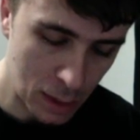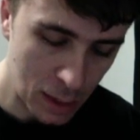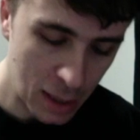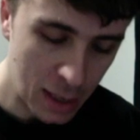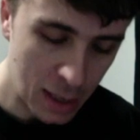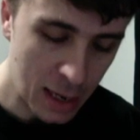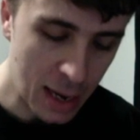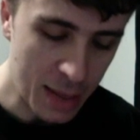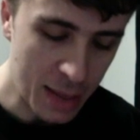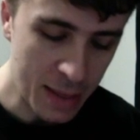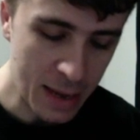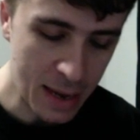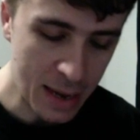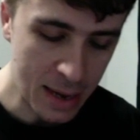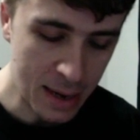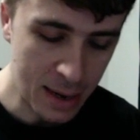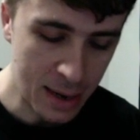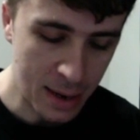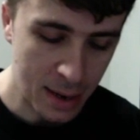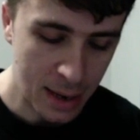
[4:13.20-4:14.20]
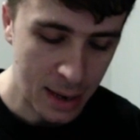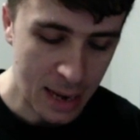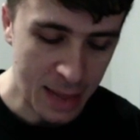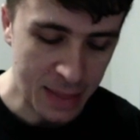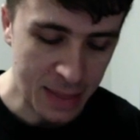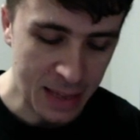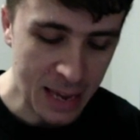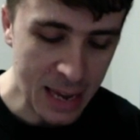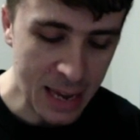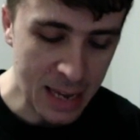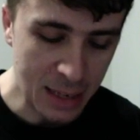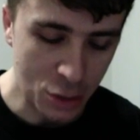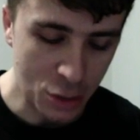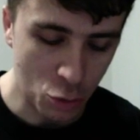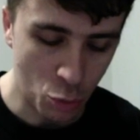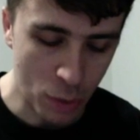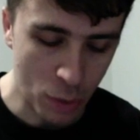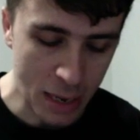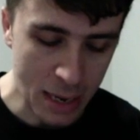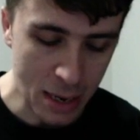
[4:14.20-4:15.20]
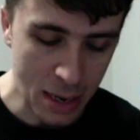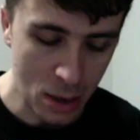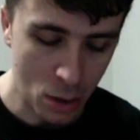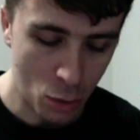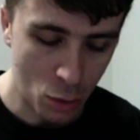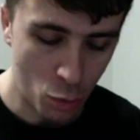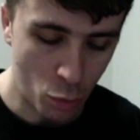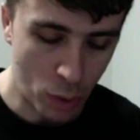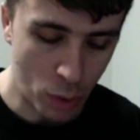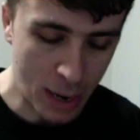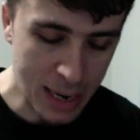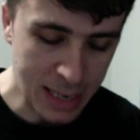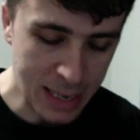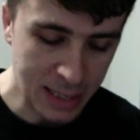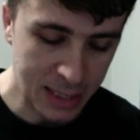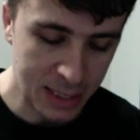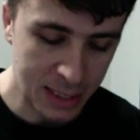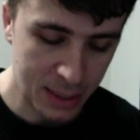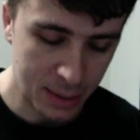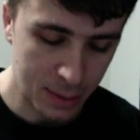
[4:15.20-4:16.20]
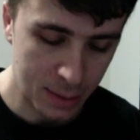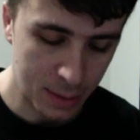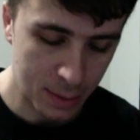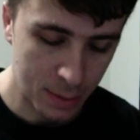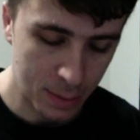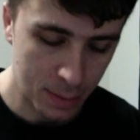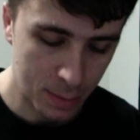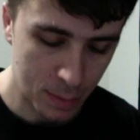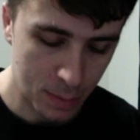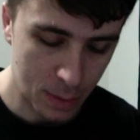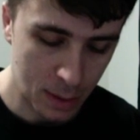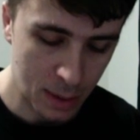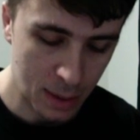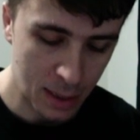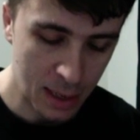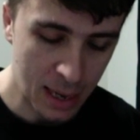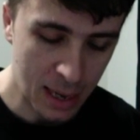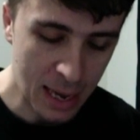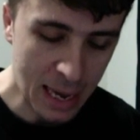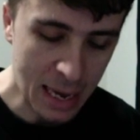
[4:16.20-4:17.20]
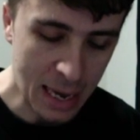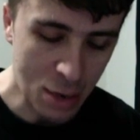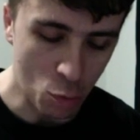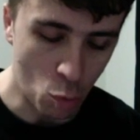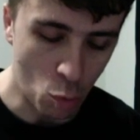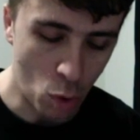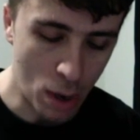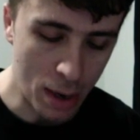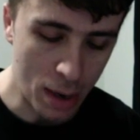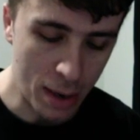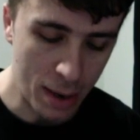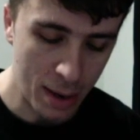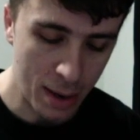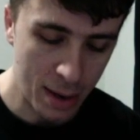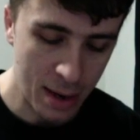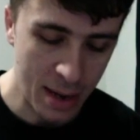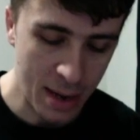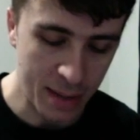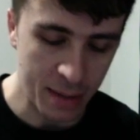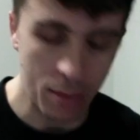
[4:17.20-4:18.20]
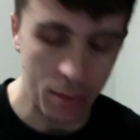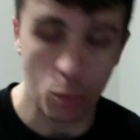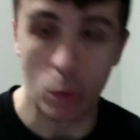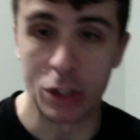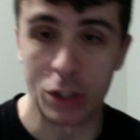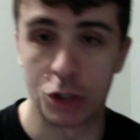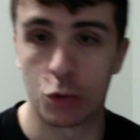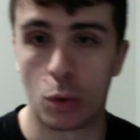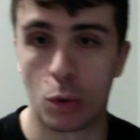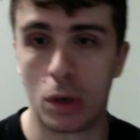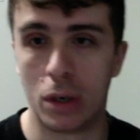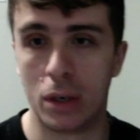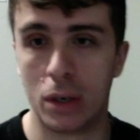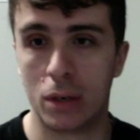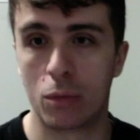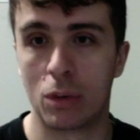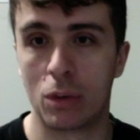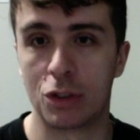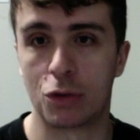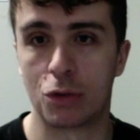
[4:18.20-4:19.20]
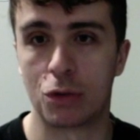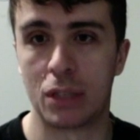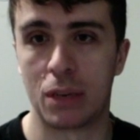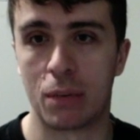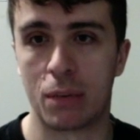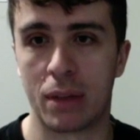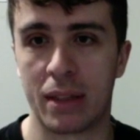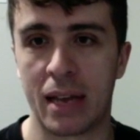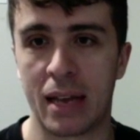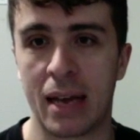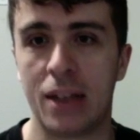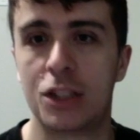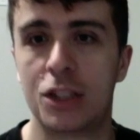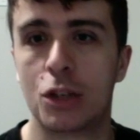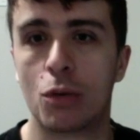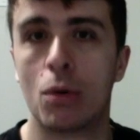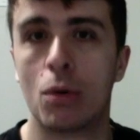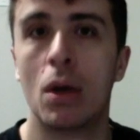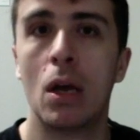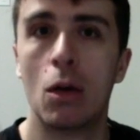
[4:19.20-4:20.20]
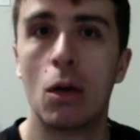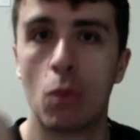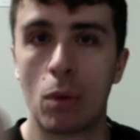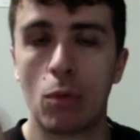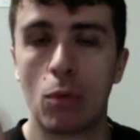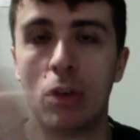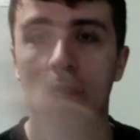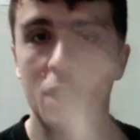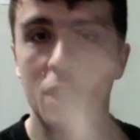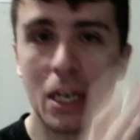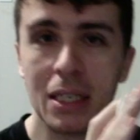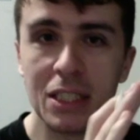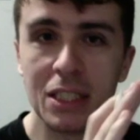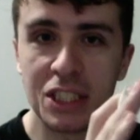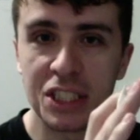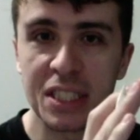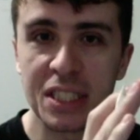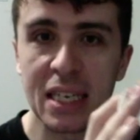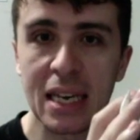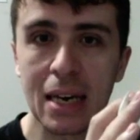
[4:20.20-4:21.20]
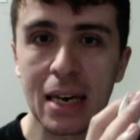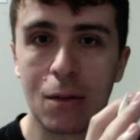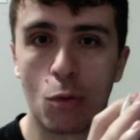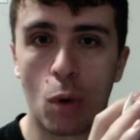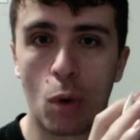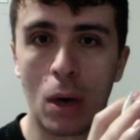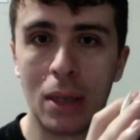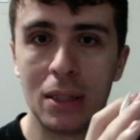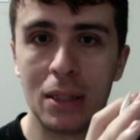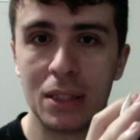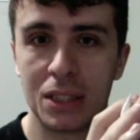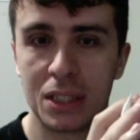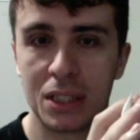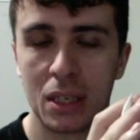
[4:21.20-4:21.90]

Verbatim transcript: And then at the end, we write a 1 once we're done with that. So when we're done seeing 1s